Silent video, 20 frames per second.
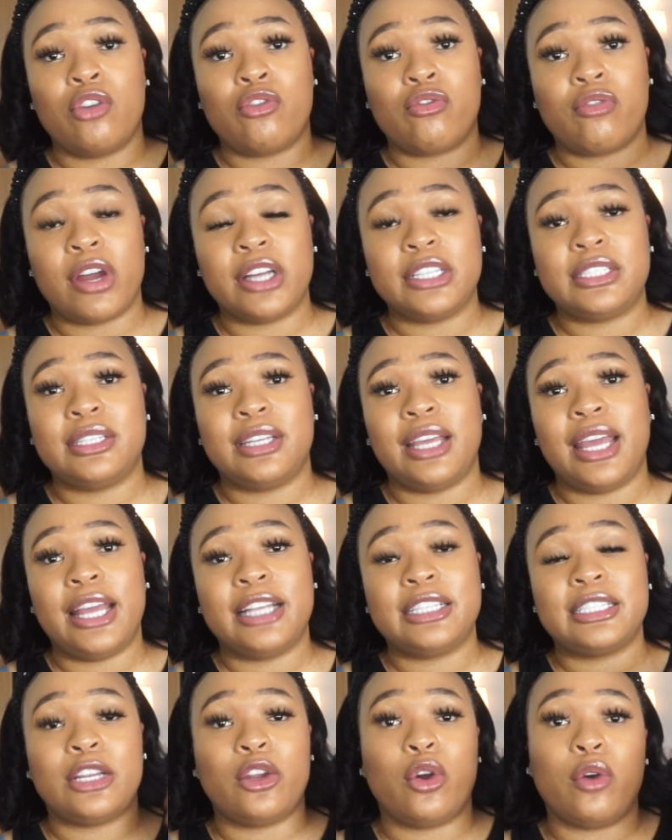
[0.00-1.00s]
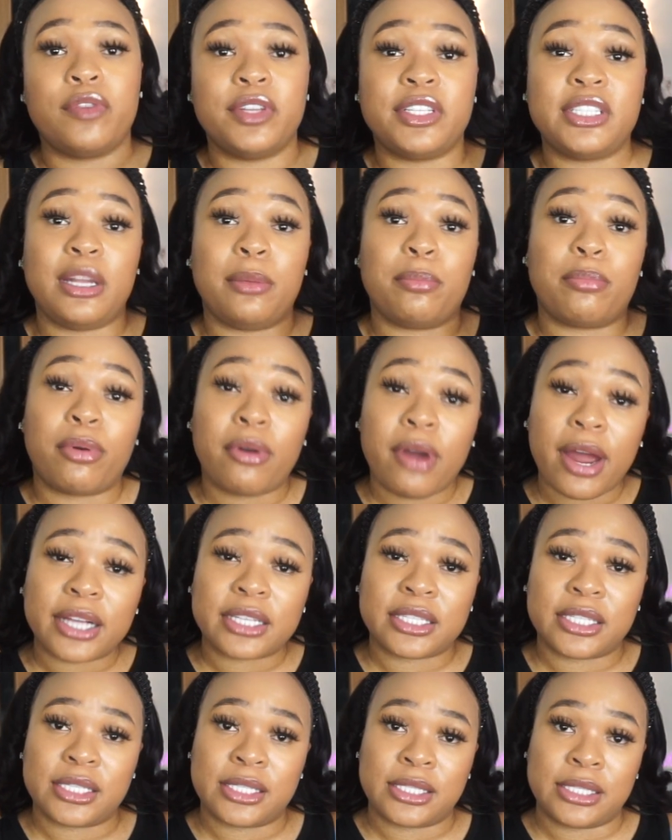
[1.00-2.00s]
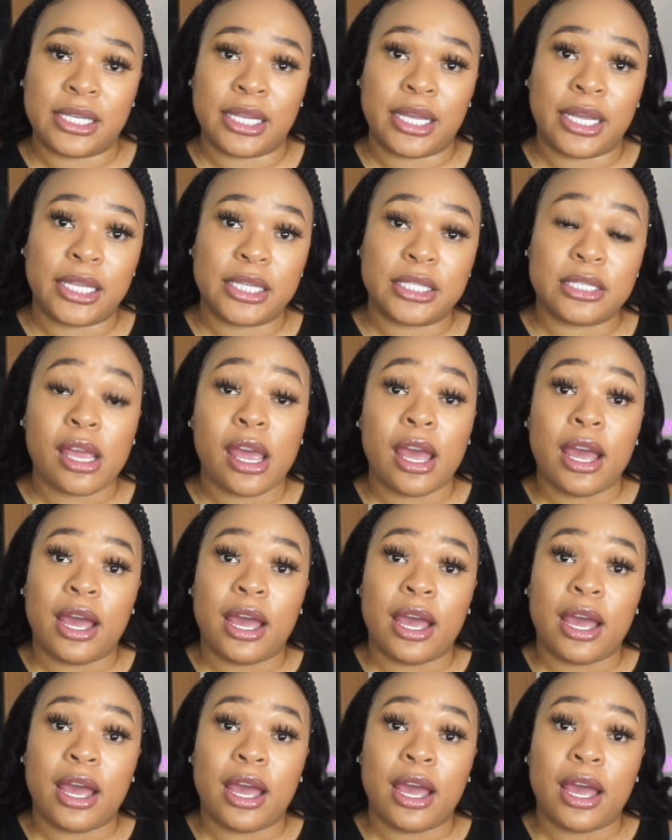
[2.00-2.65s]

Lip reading: writing is and obviously practicing it,